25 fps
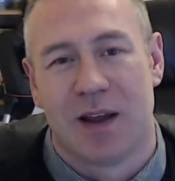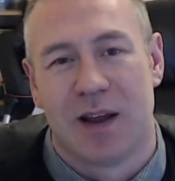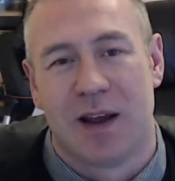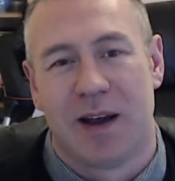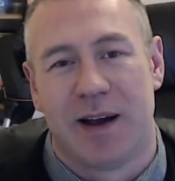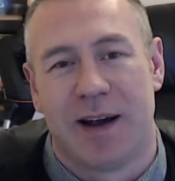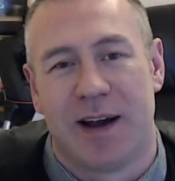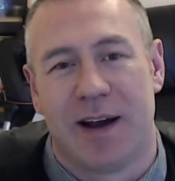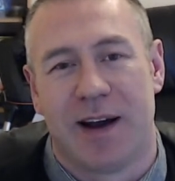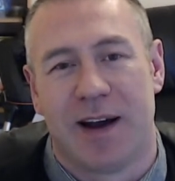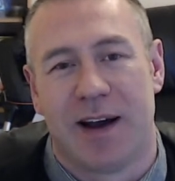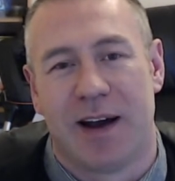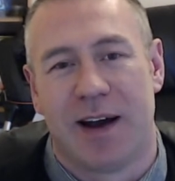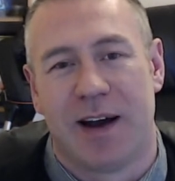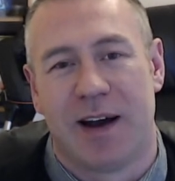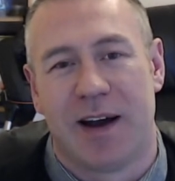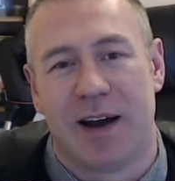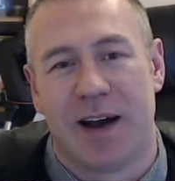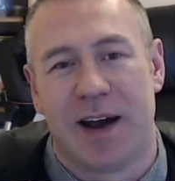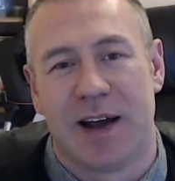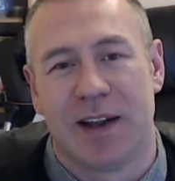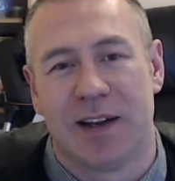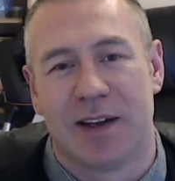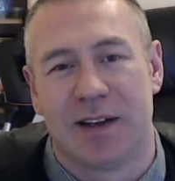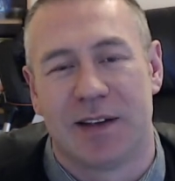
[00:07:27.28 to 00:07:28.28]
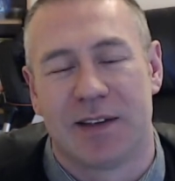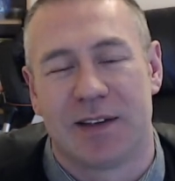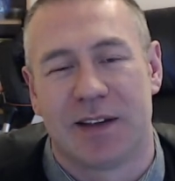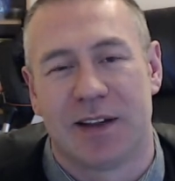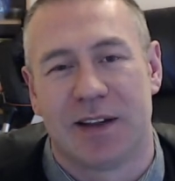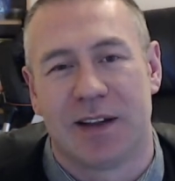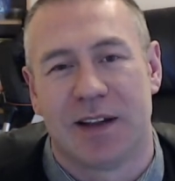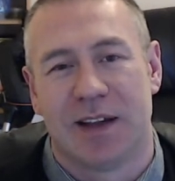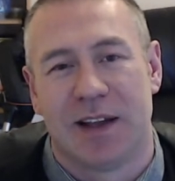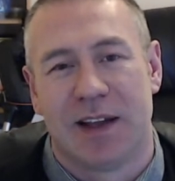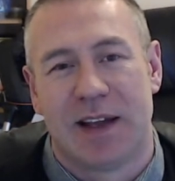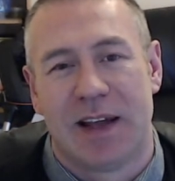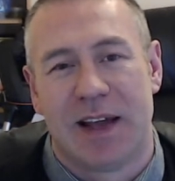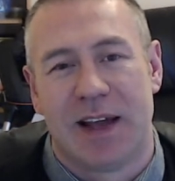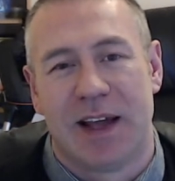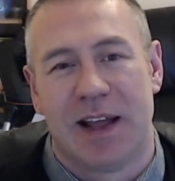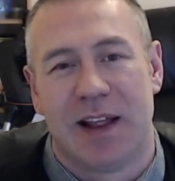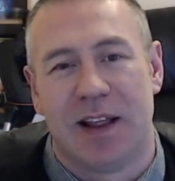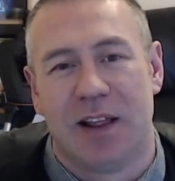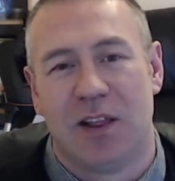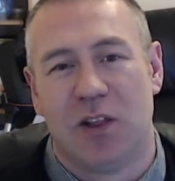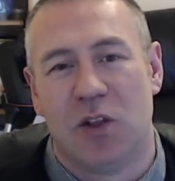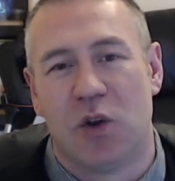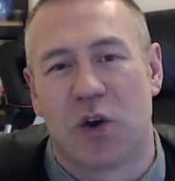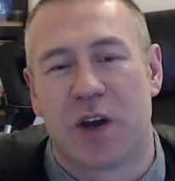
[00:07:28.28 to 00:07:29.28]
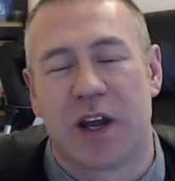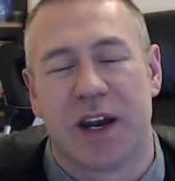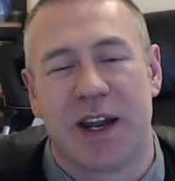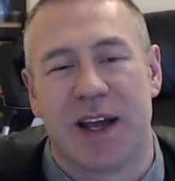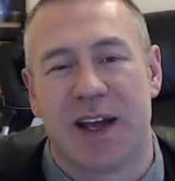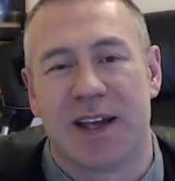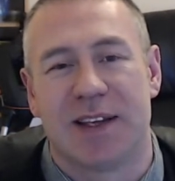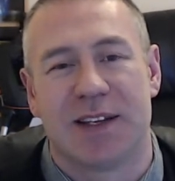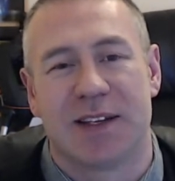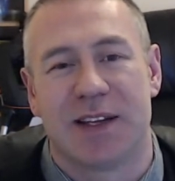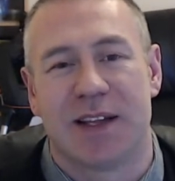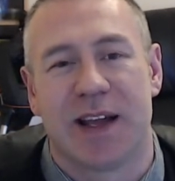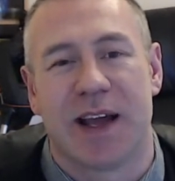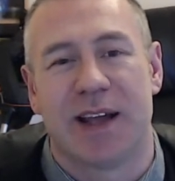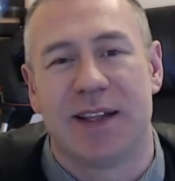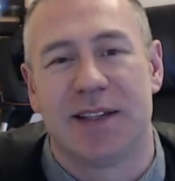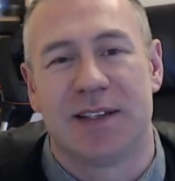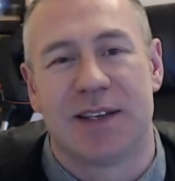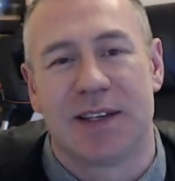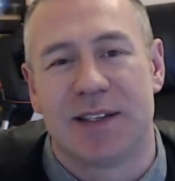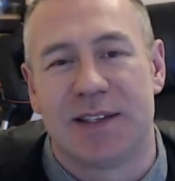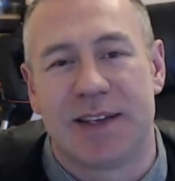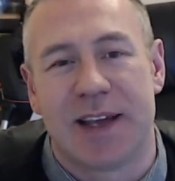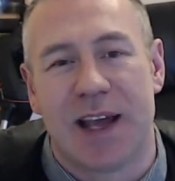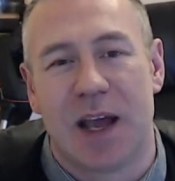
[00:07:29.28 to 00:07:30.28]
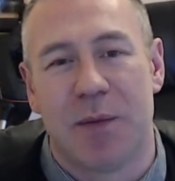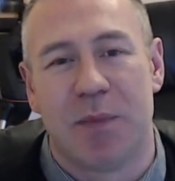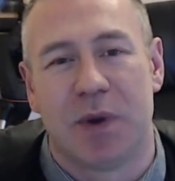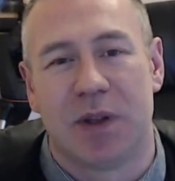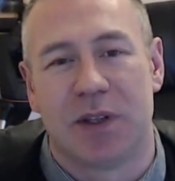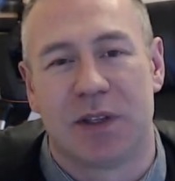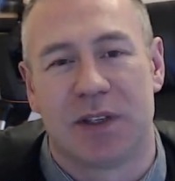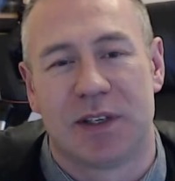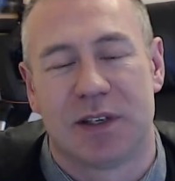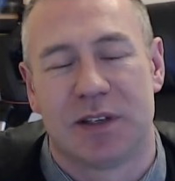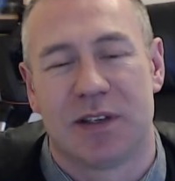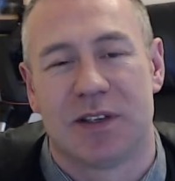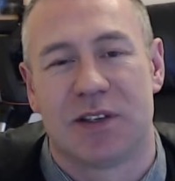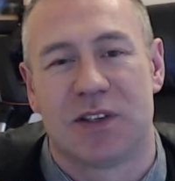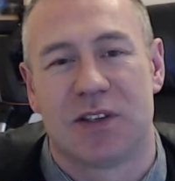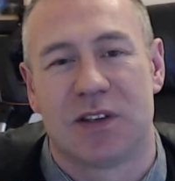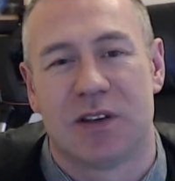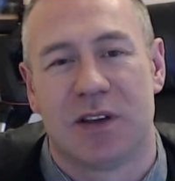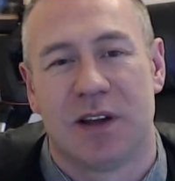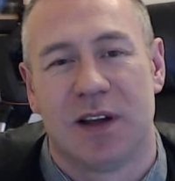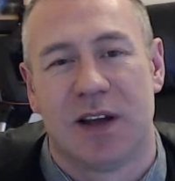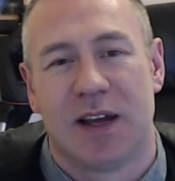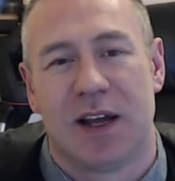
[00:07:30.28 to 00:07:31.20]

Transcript: And look at it as entertainment.